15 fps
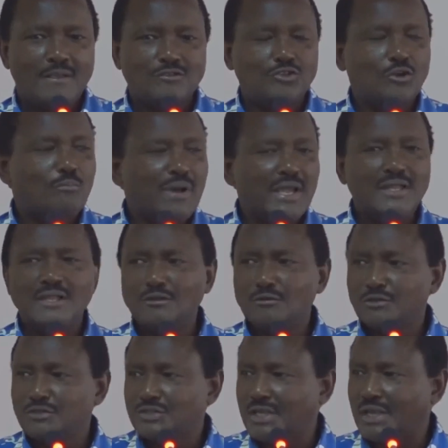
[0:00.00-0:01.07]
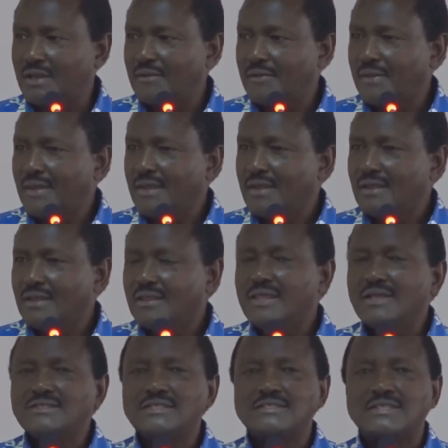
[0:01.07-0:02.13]
Joe Biden was there.
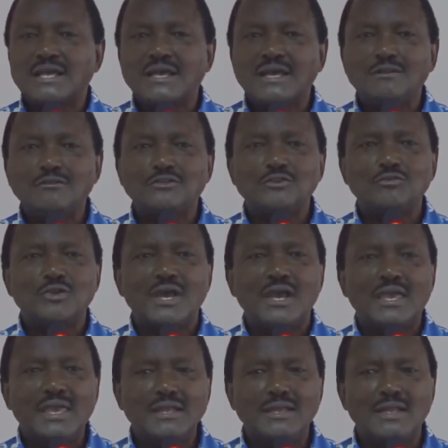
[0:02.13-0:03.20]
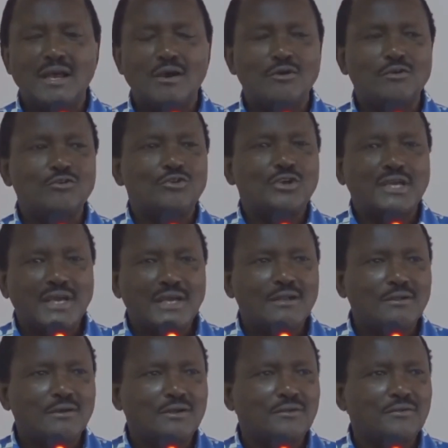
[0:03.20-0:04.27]
This is a country we are in now. You
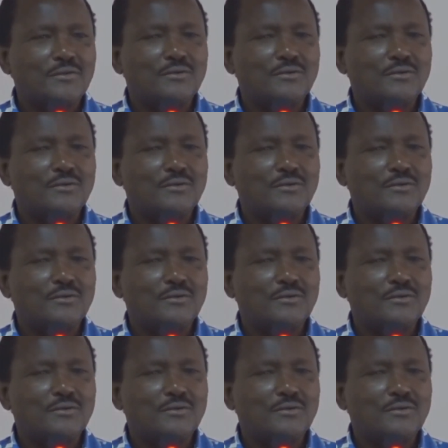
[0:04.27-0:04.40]
cannot